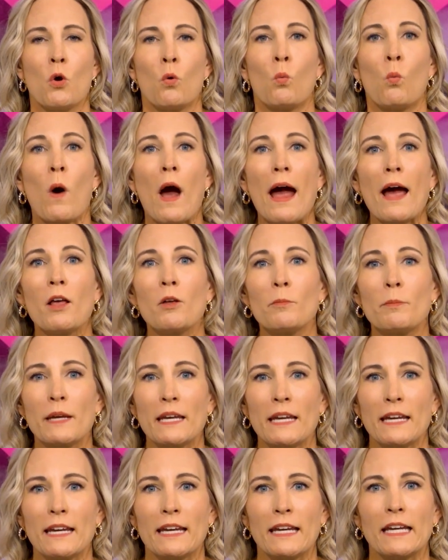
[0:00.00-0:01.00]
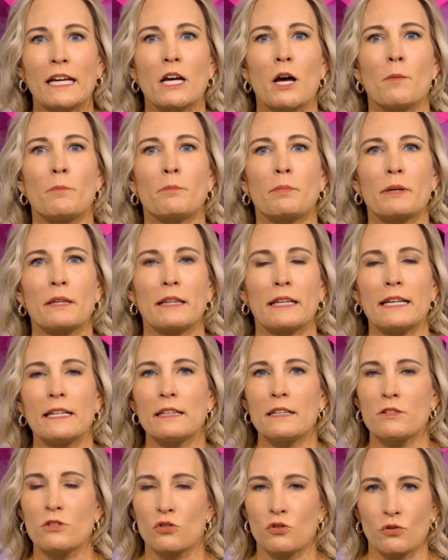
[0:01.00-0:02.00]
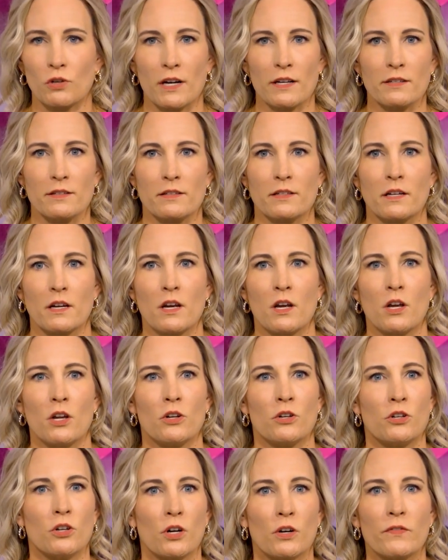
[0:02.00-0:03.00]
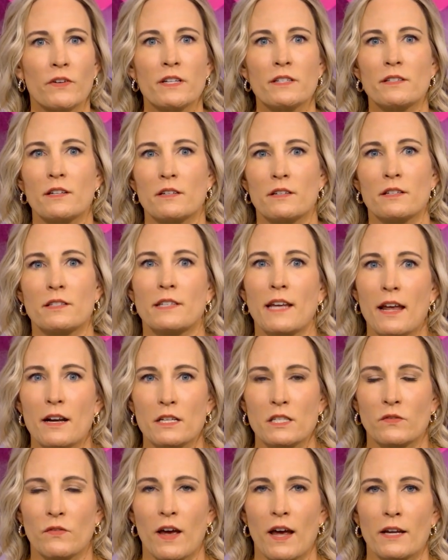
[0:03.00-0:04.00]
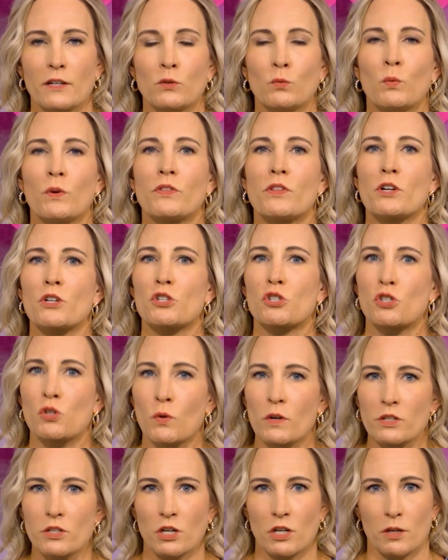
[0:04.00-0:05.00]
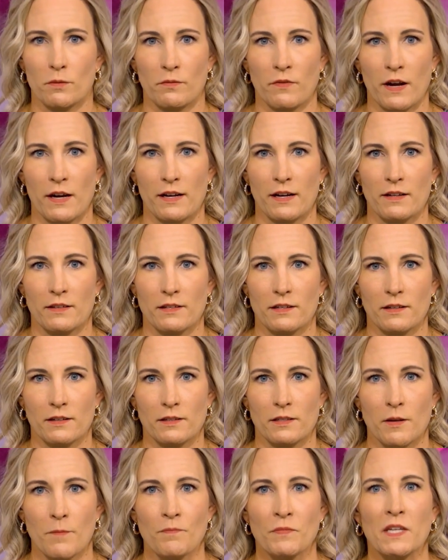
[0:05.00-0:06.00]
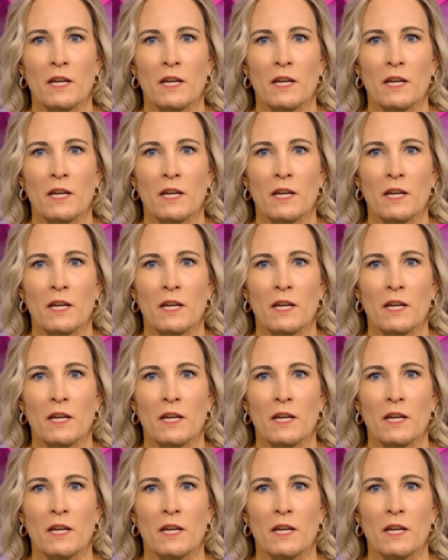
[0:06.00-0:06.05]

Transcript: while being completely stressed, nervous, and dissatisfied with their short-term finances.